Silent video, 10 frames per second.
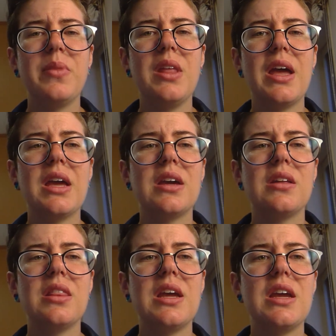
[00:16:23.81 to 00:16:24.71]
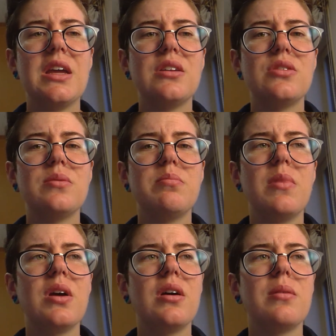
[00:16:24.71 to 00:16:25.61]
like they
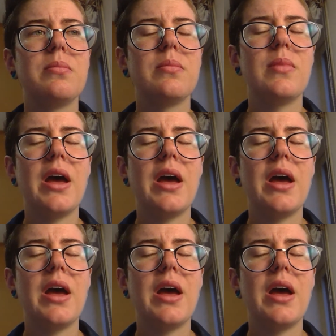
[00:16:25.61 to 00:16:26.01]
um